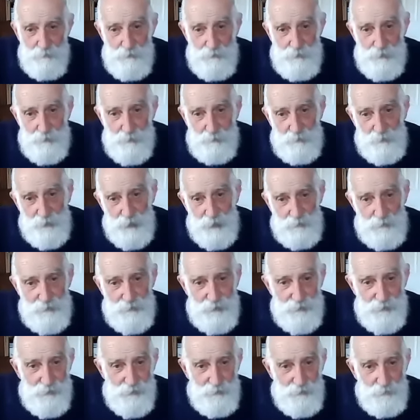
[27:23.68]
ripple out
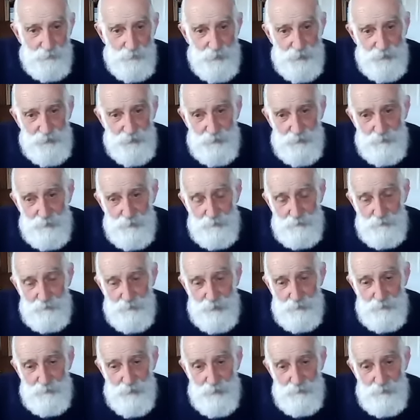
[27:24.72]
into the world a bit?
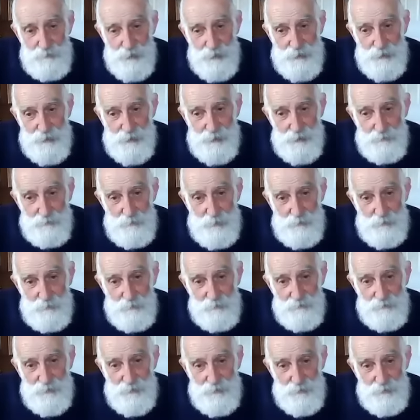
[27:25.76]
Maybe it makes other
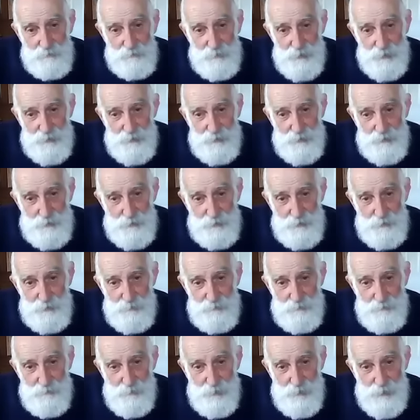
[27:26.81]
people feel better too.
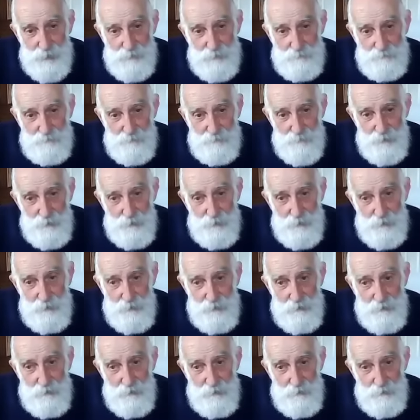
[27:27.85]

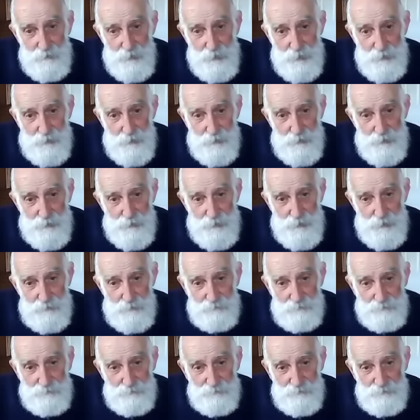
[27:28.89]
Who knows?
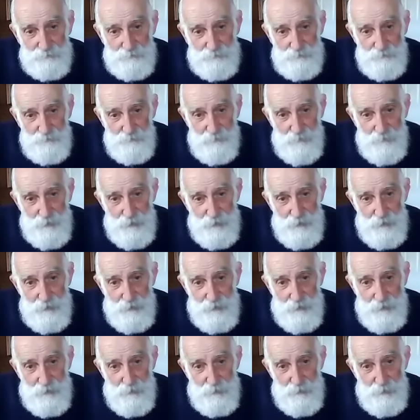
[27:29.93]

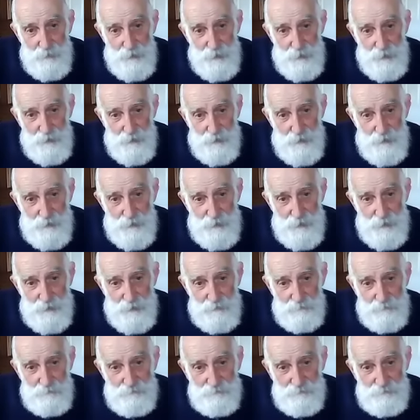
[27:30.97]
Who knows?